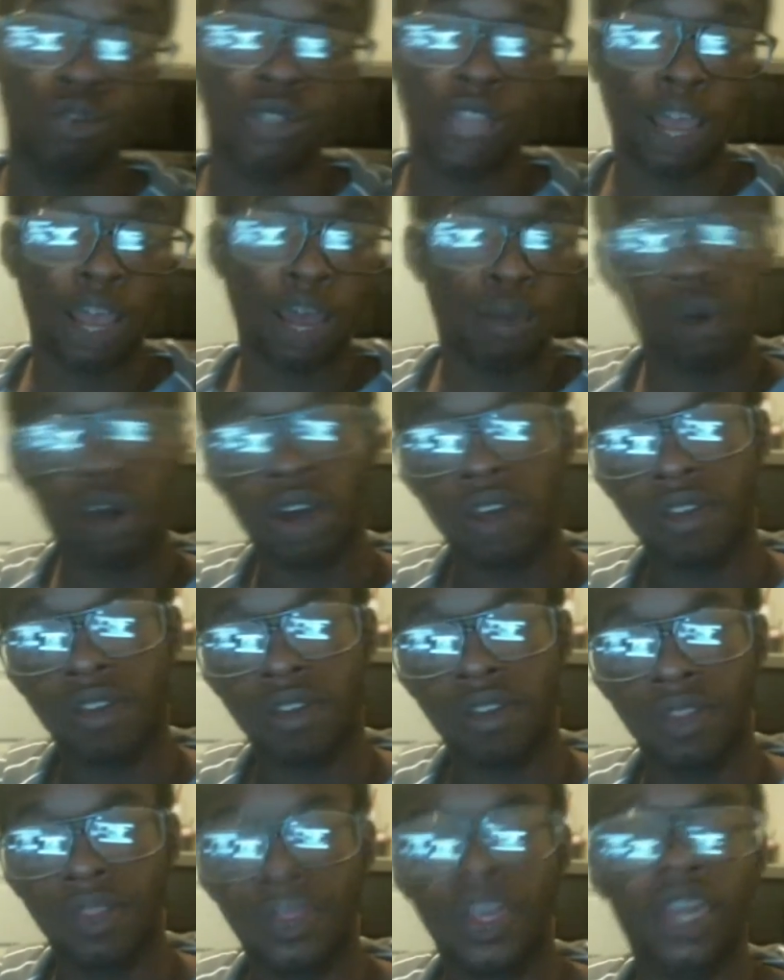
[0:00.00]
I want
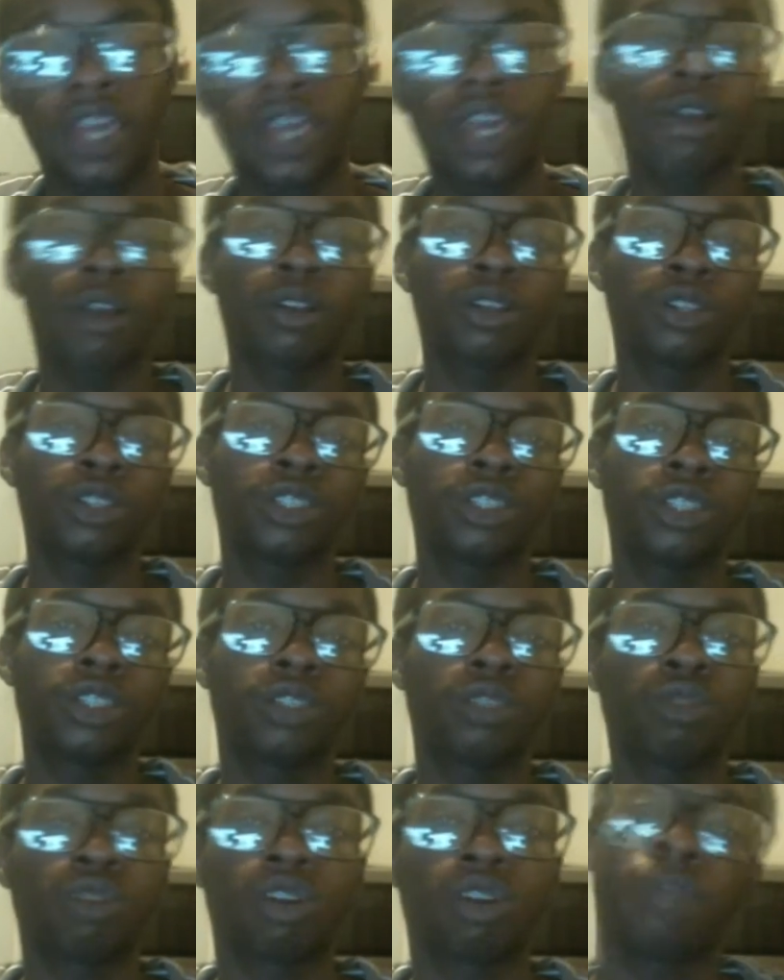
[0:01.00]
the characters to
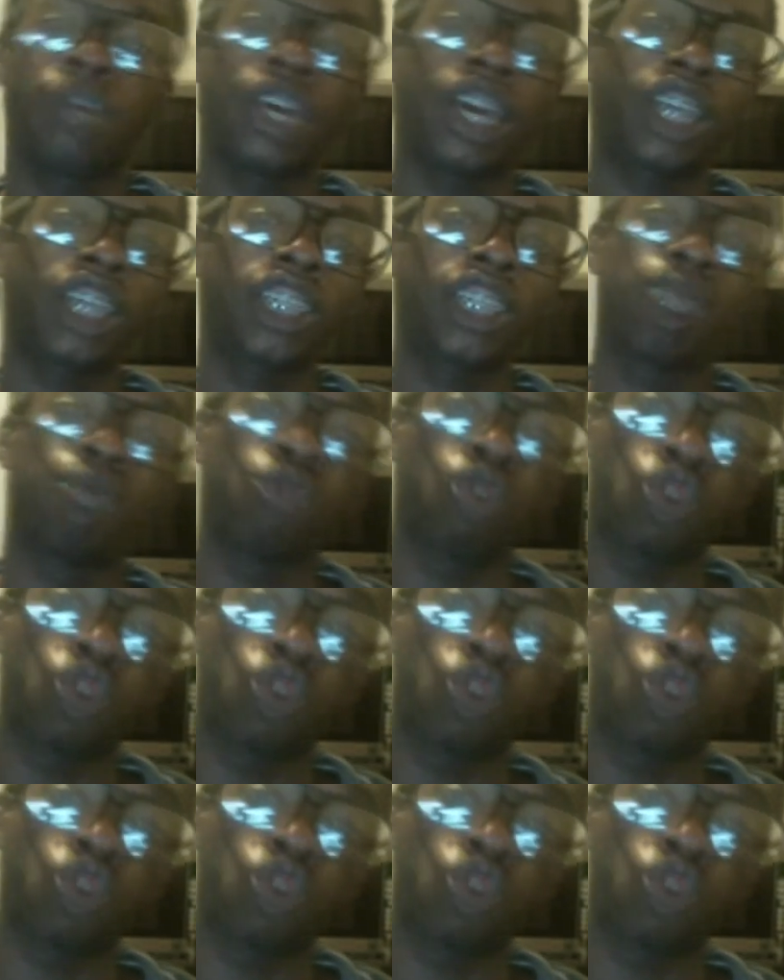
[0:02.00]
sort of be explored